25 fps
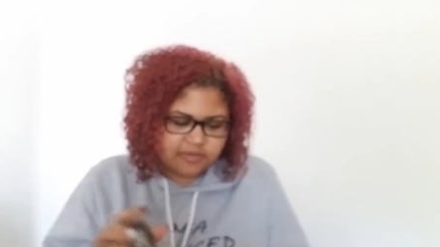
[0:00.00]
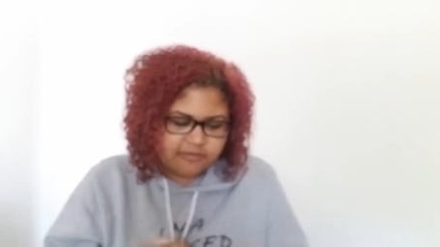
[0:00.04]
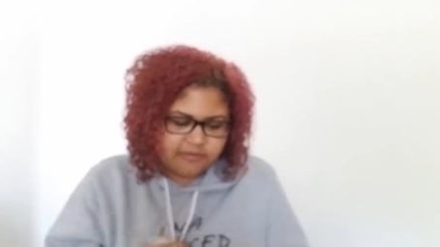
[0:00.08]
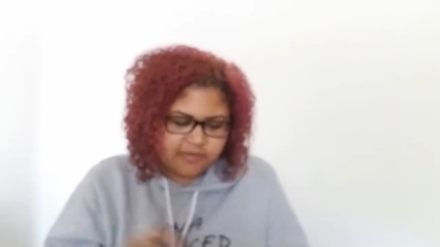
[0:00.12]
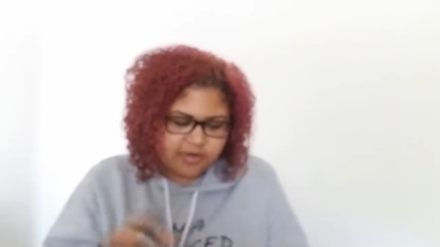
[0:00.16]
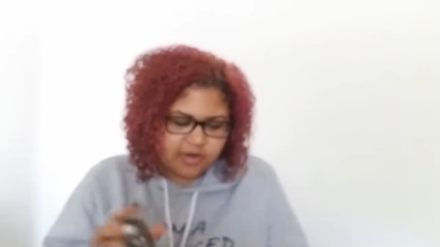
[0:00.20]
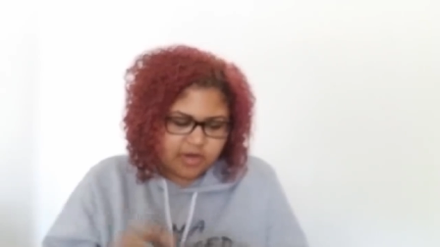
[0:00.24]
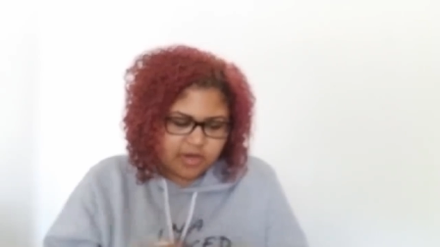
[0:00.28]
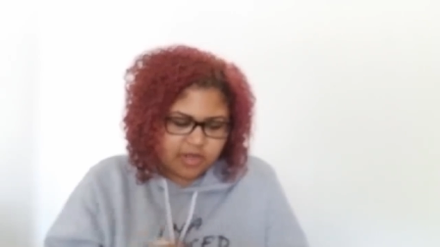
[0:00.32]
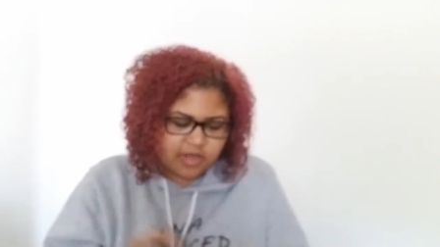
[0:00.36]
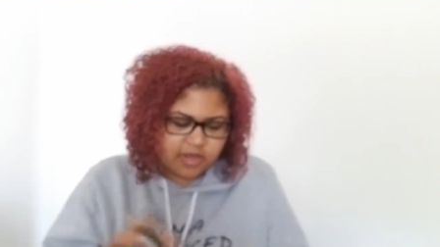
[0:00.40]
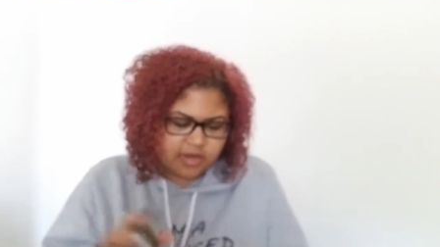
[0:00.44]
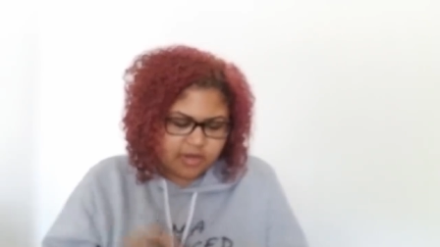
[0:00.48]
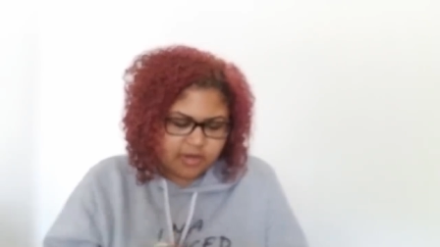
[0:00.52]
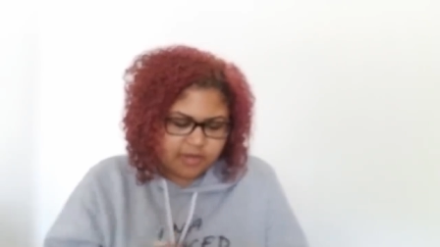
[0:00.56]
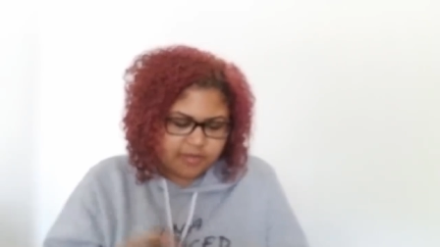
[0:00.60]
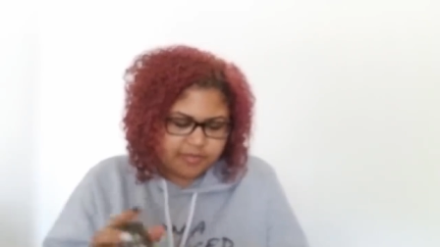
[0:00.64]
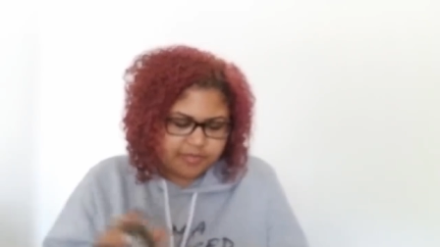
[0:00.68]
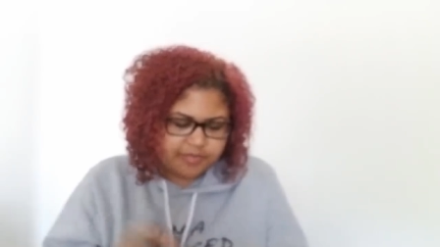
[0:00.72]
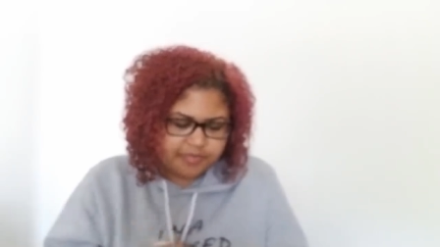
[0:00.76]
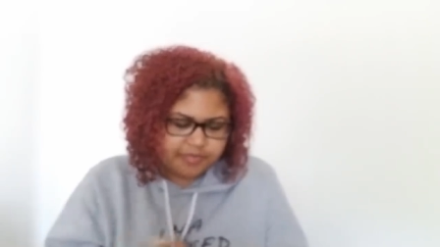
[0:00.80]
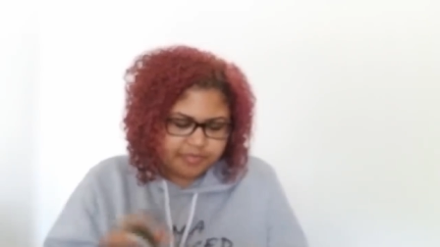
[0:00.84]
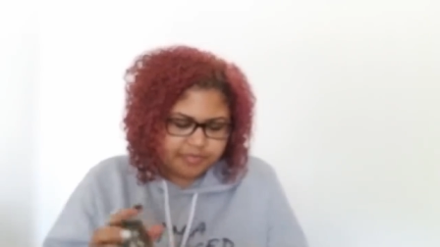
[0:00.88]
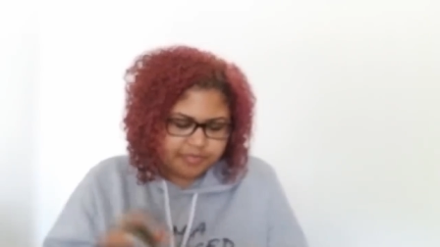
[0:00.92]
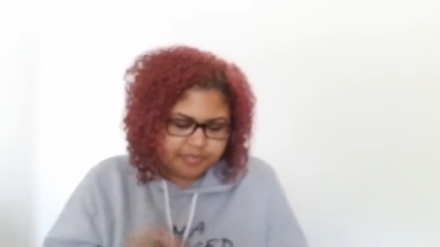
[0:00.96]
Virgo
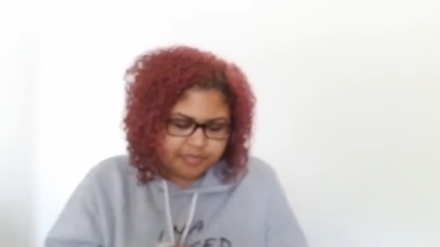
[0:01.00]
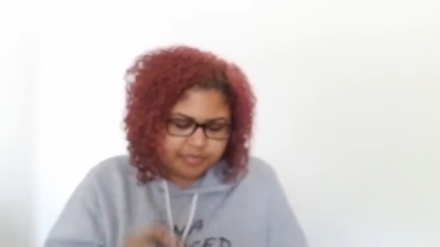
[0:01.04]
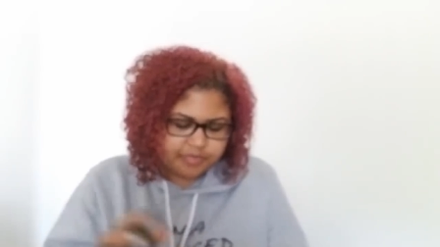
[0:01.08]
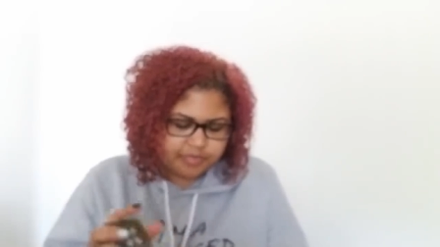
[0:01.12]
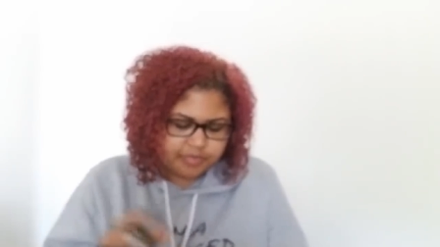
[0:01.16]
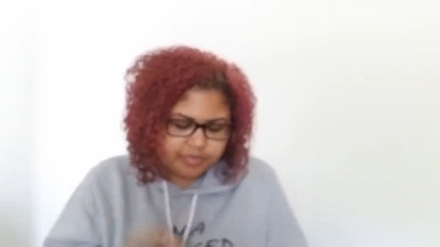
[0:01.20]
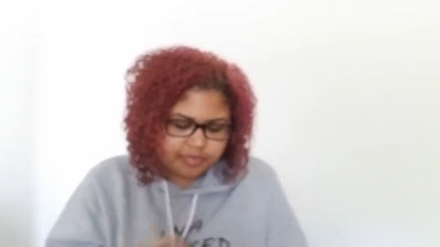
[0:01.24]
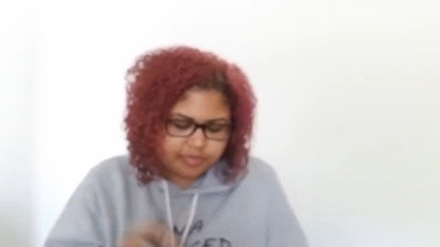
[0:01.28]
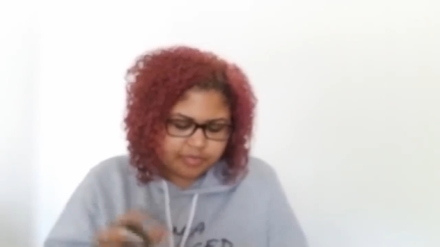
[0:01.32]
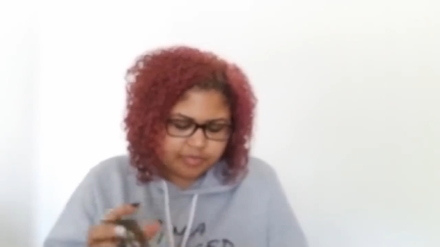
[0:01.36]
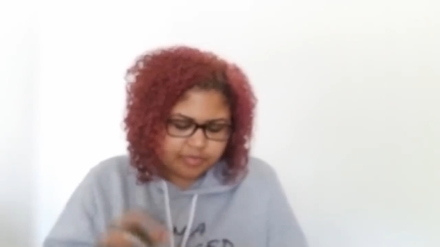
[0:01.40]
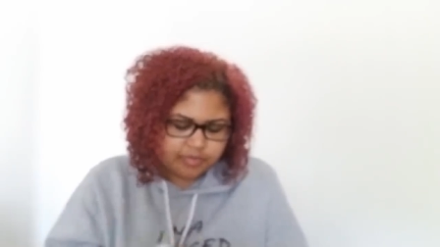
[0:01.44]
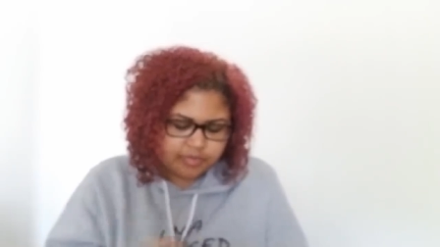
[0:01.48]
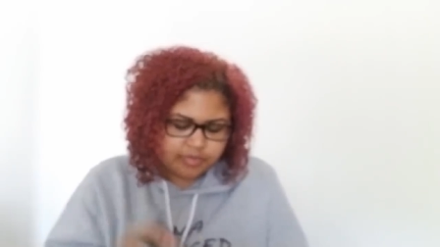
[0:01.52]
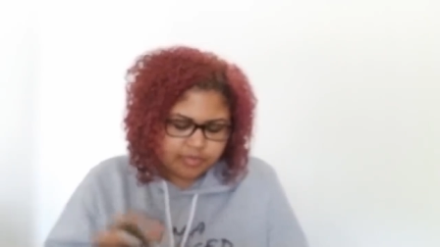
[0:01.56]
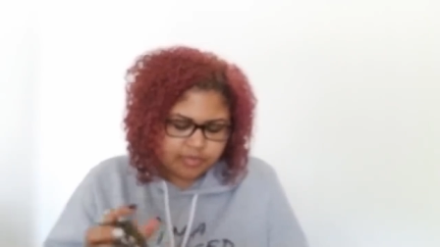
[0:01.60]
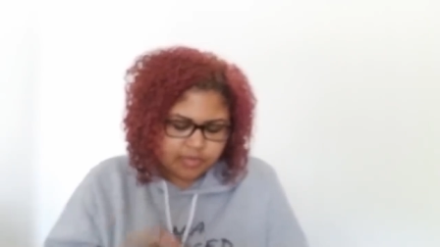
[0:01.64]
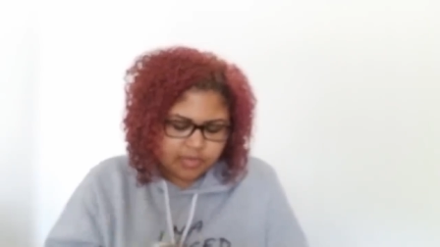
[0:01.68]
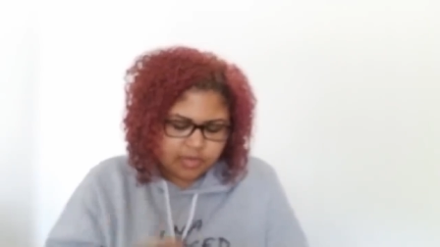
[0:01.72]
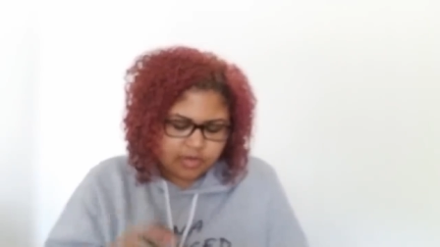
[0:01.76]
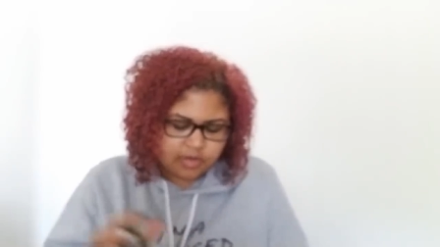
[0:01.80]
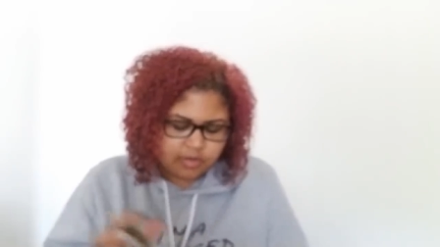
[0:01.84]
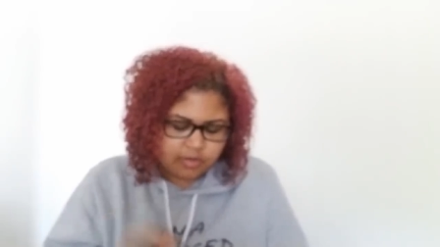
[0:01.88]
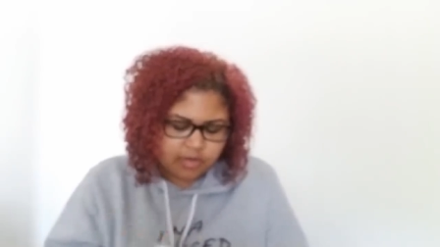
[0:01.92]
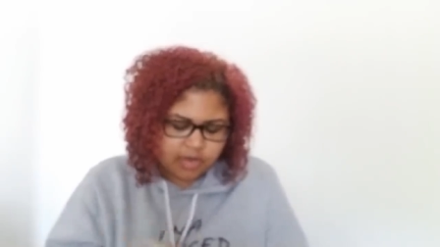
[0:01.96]

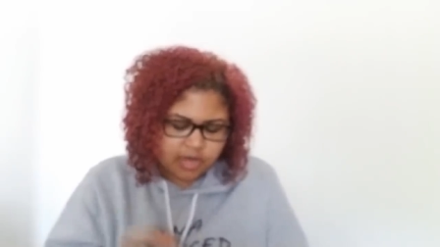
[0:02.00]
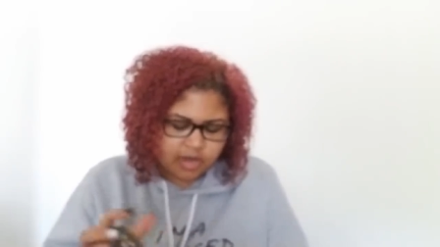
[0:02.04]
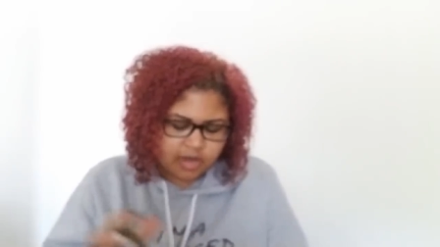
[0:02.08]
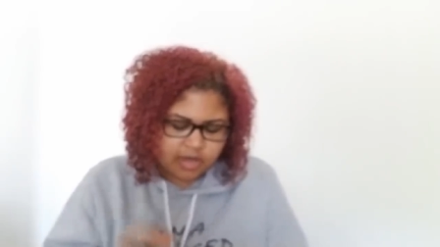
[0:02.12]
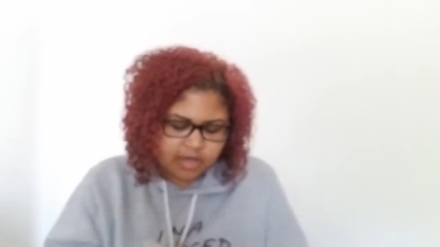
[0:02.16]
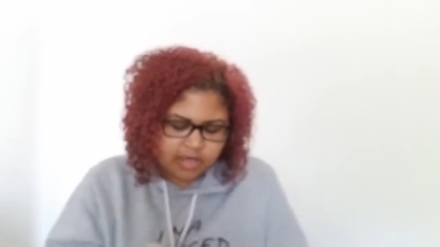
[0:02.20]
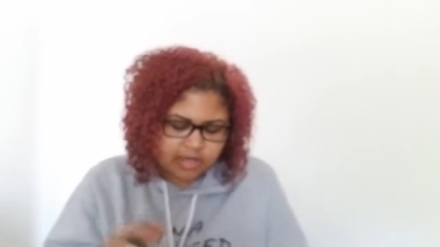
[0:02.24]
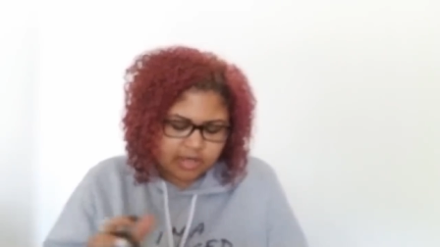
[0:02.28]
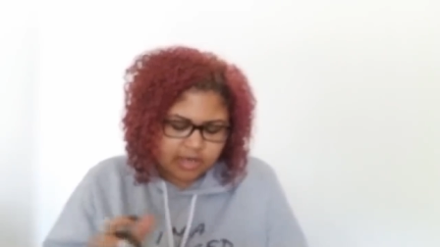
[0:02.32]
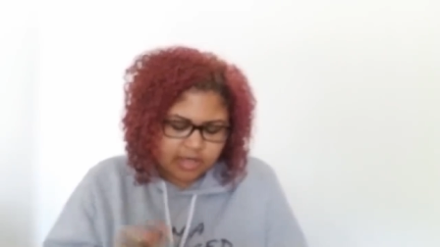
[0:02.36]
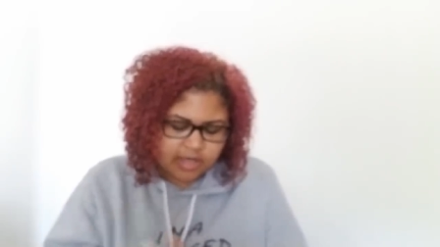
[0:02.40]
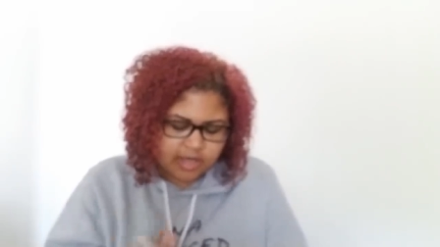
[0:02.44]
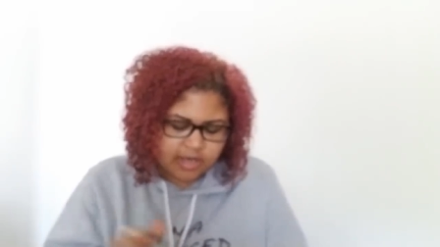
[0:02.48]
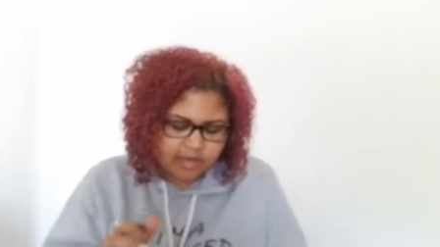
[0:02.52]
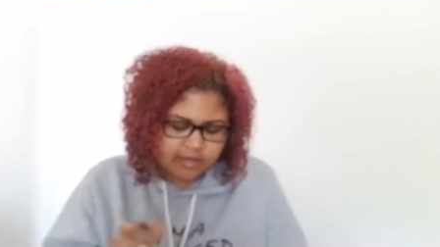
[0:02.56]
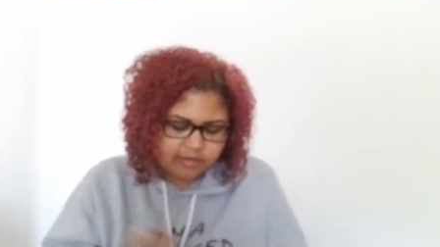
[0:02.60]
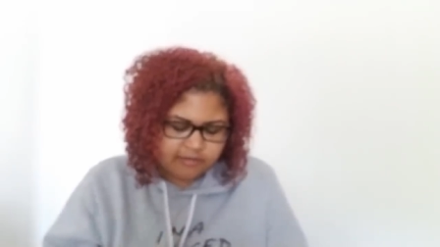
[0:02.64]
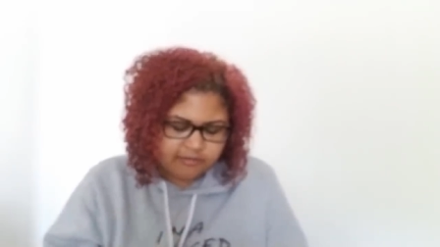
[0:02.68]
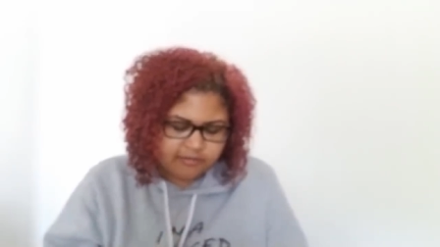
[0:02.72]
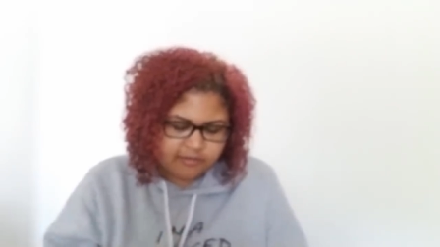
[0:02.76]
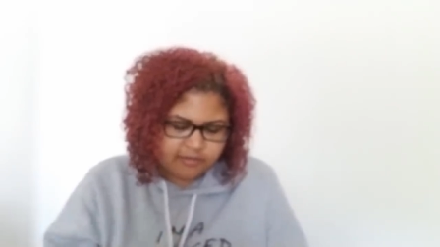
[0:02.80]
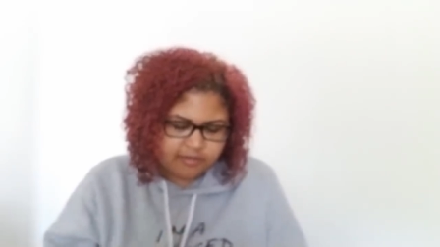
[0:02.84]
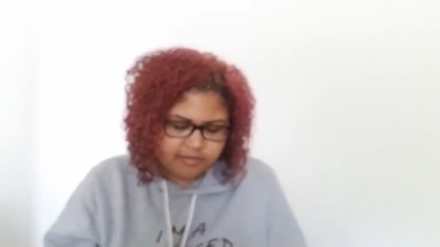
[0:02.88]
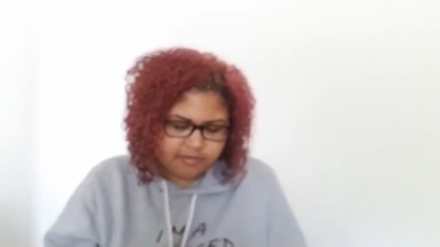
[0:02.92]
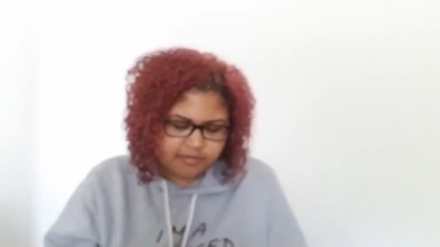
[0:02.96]
regarding love.